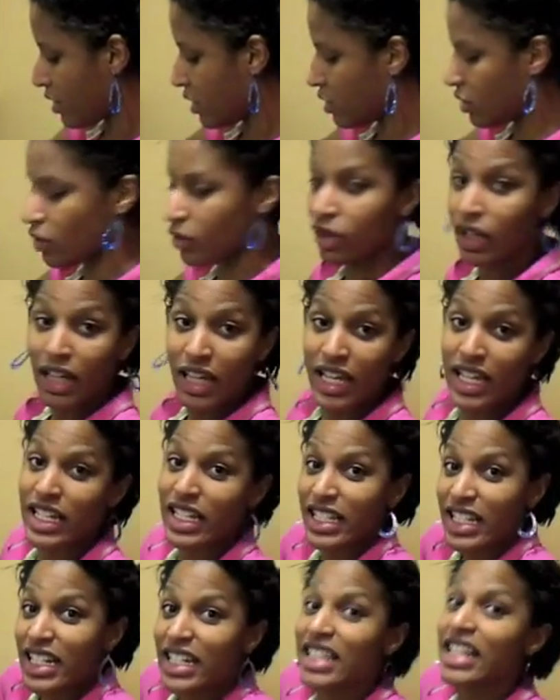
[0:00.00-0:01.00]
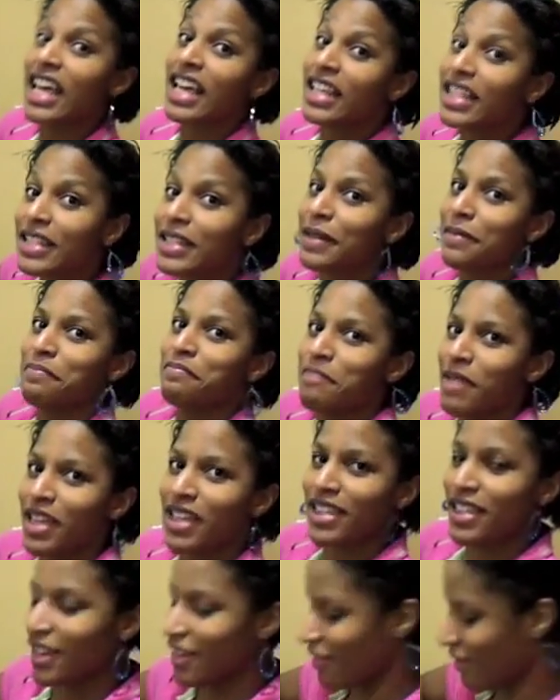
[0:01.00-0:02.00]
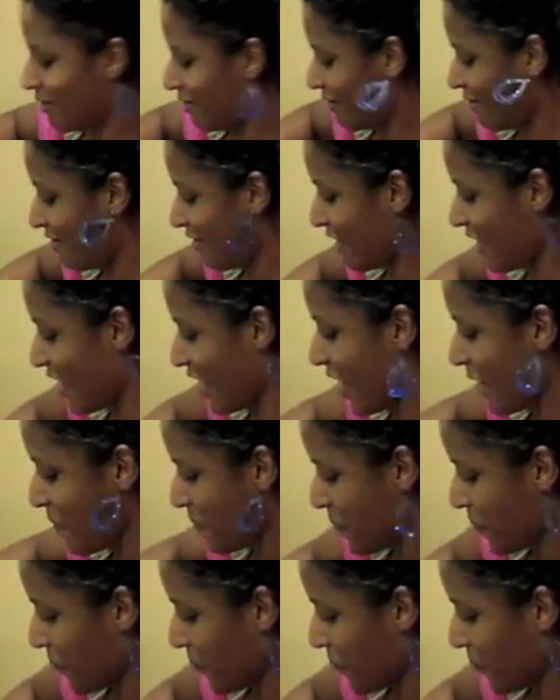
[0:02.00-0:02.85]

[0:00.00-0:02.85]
So it's going to take some mixing. Okay?